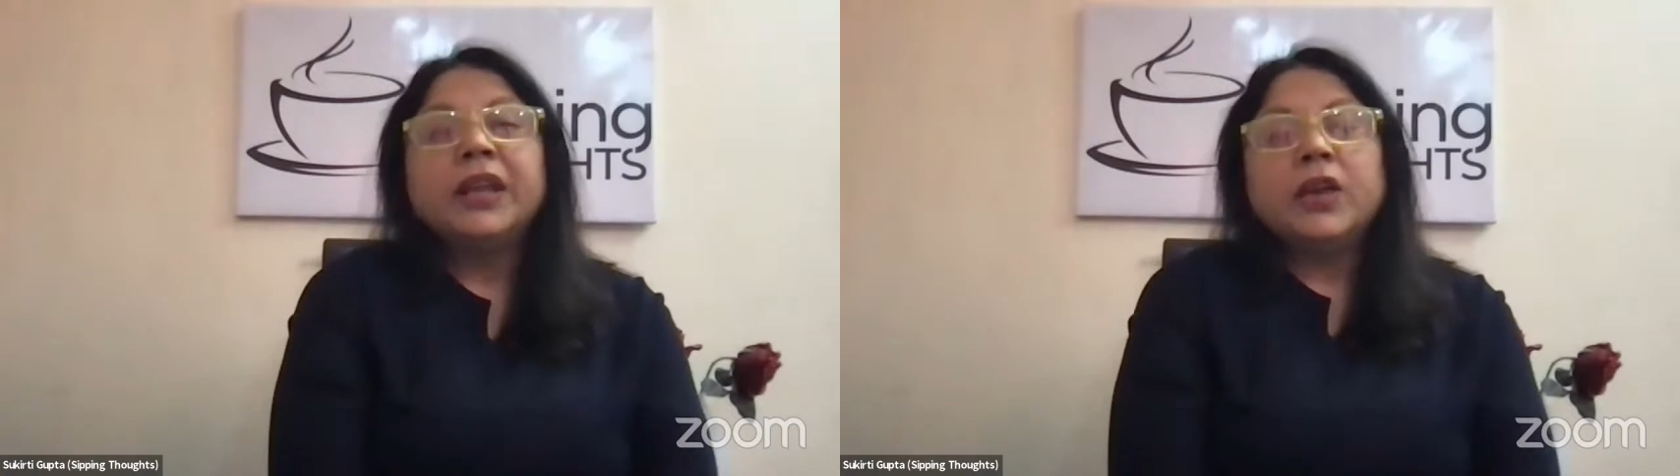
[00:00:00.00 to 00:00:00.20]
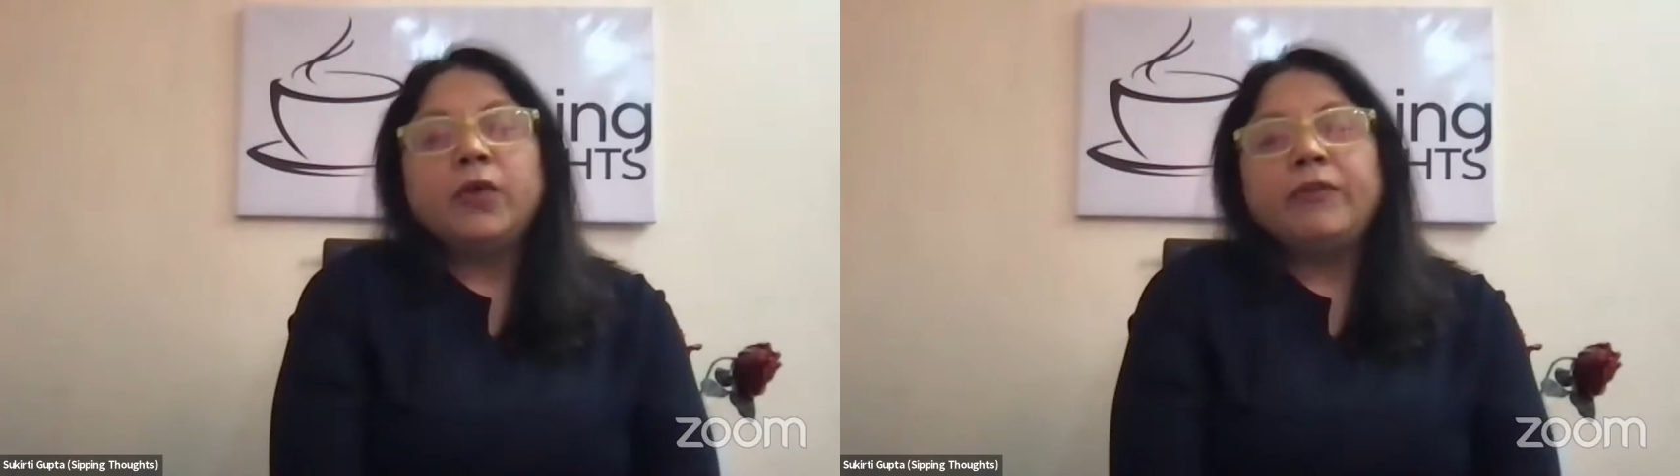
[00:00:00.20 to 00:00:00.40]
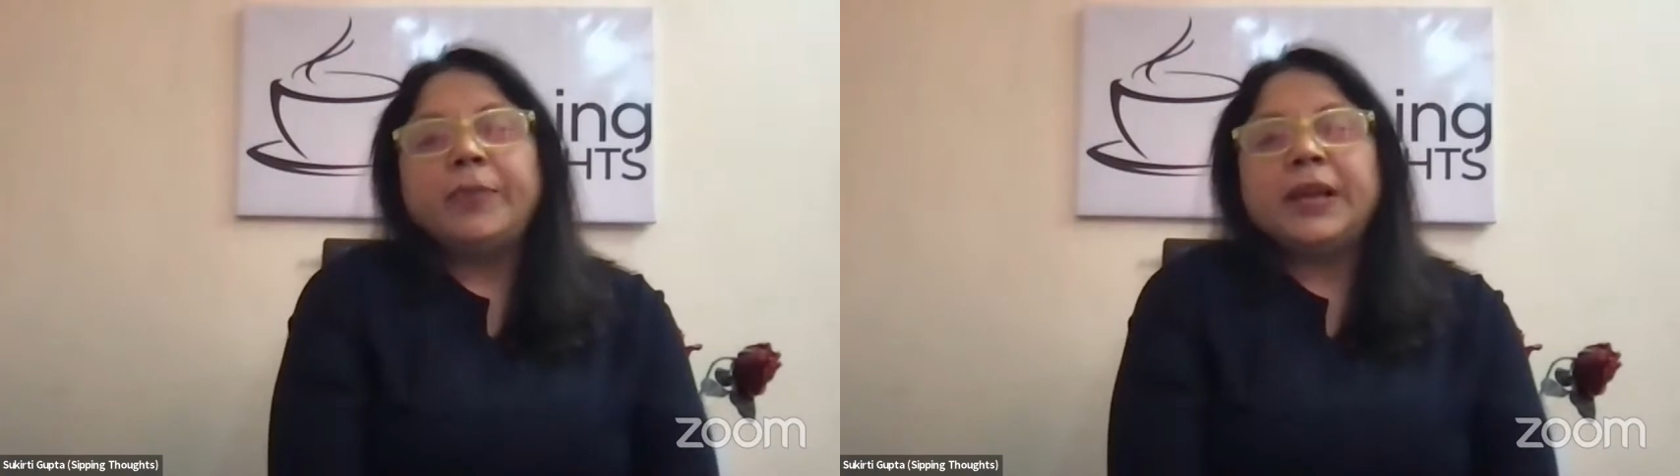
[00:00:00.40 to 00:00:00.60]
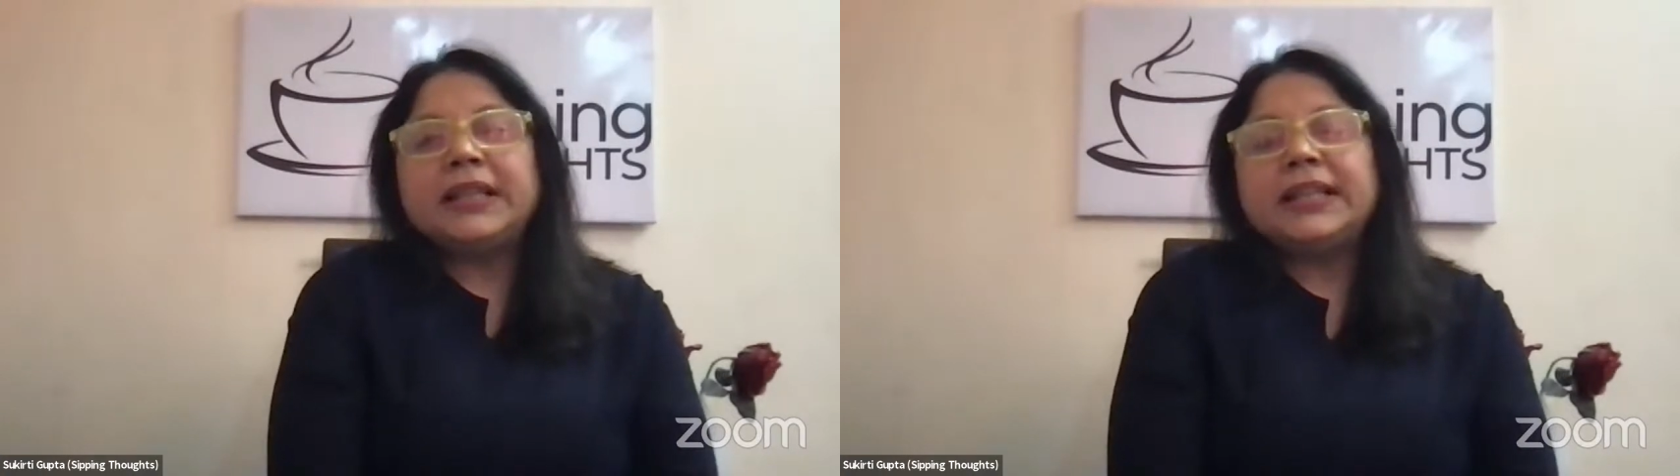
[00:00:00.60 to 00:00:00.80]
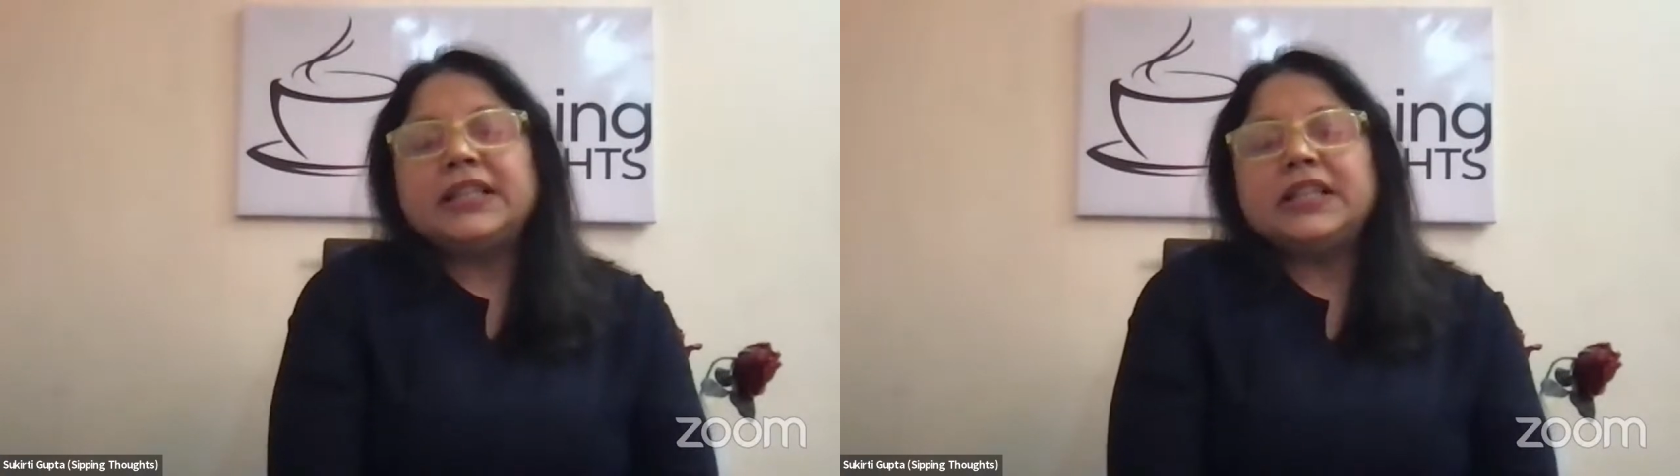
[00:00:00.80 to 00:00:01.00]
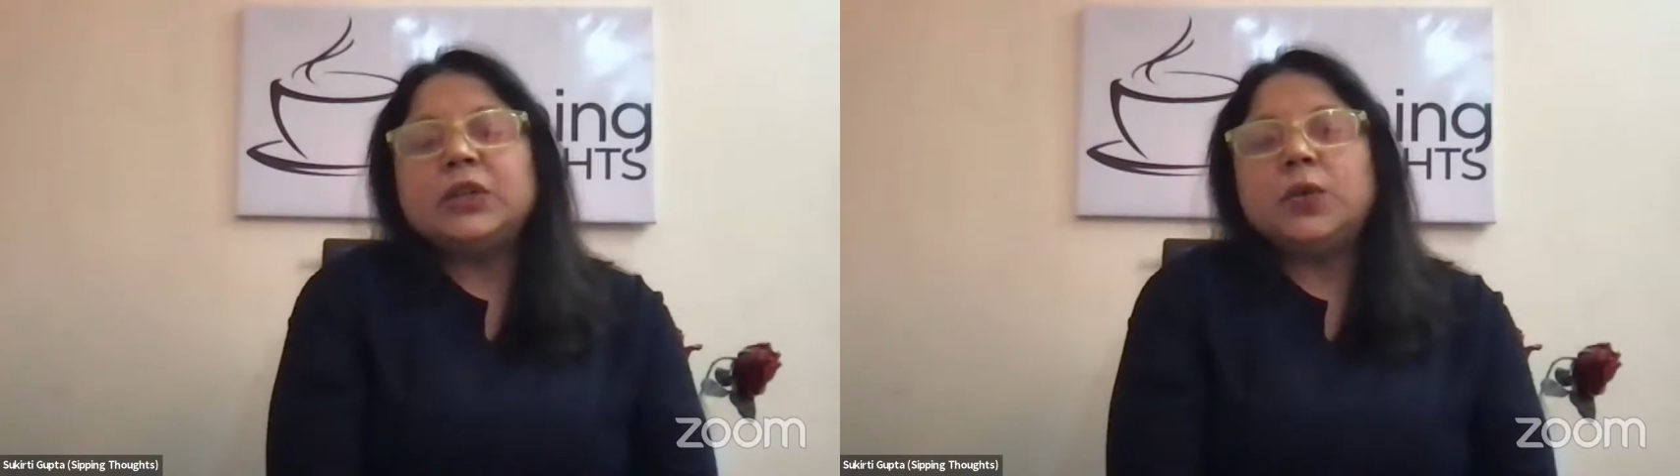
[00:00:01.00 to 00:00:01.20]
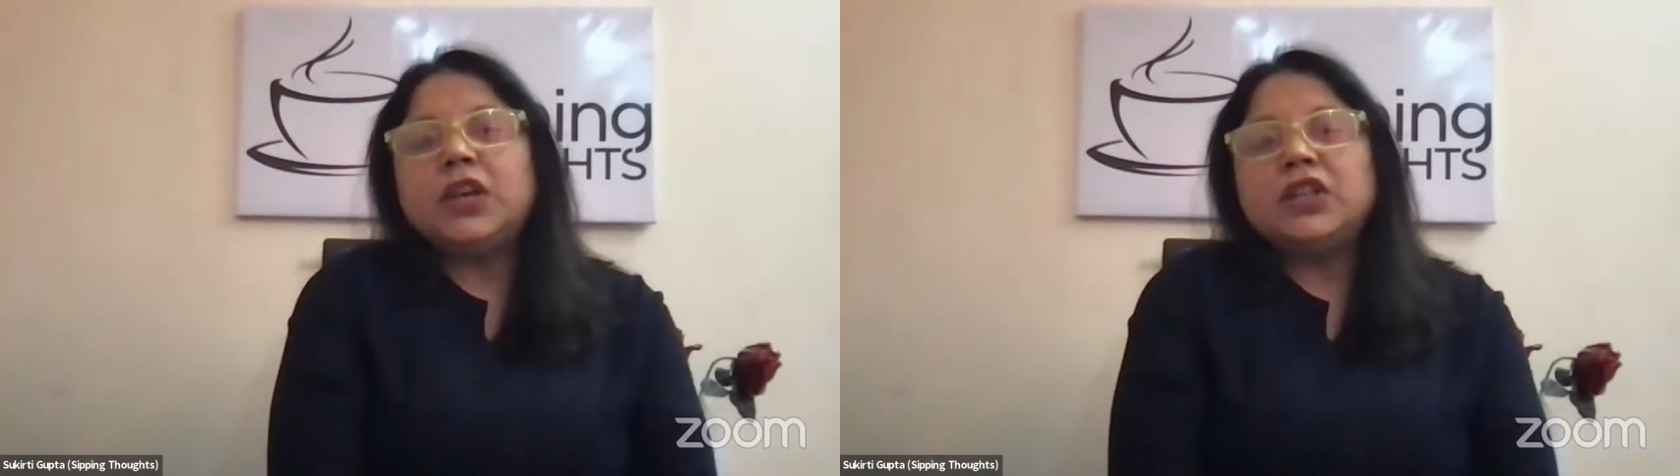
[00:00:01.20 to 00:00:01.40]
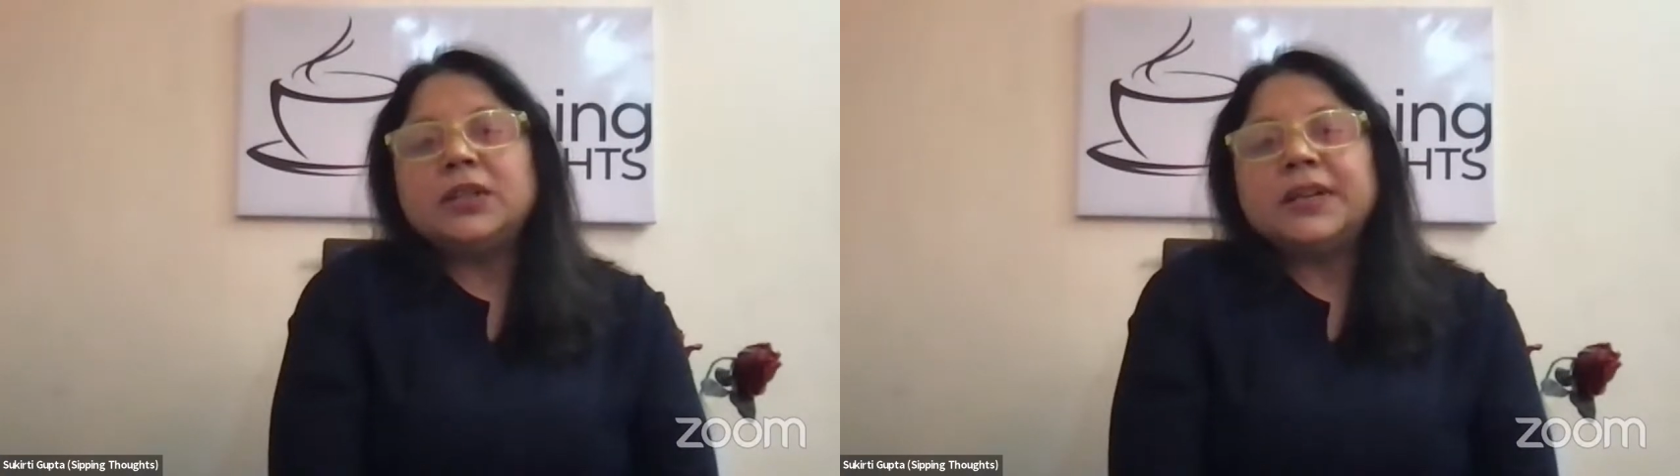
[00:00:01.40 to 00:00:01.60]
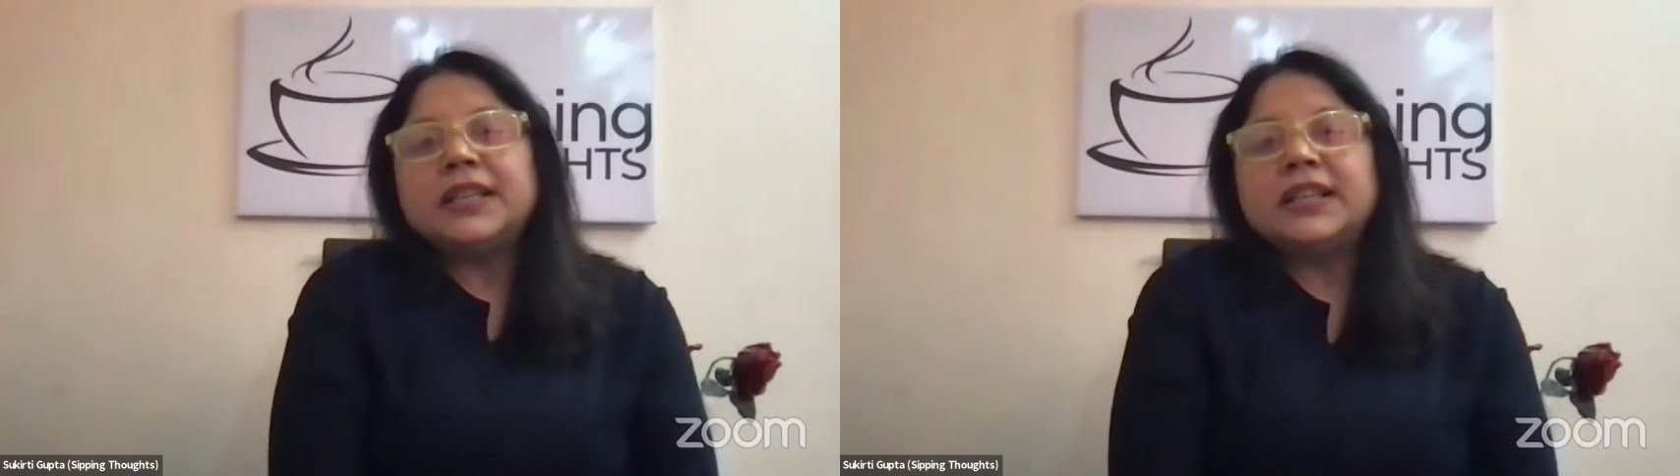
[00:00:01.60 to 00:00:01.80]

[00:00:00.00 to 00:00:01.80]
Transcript: We've picked these situations because